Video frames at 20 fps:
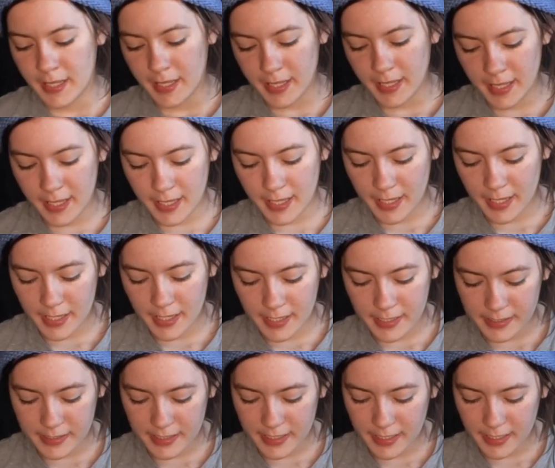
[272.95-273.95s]

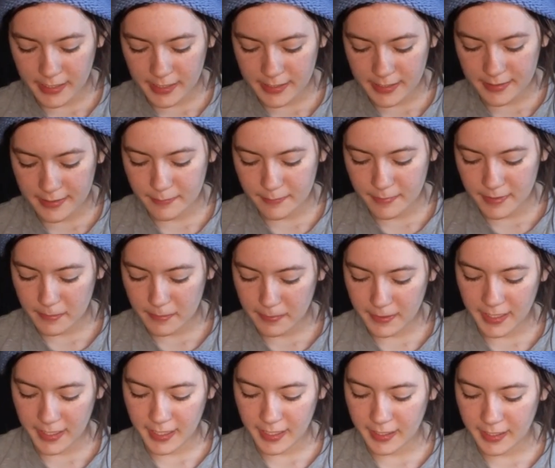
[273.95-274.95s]
and it is the
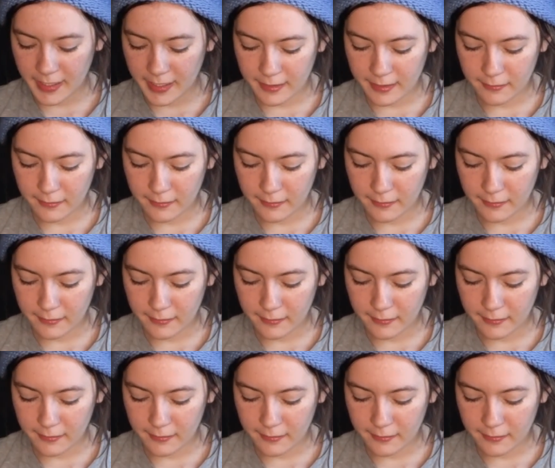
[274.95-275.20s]
beginning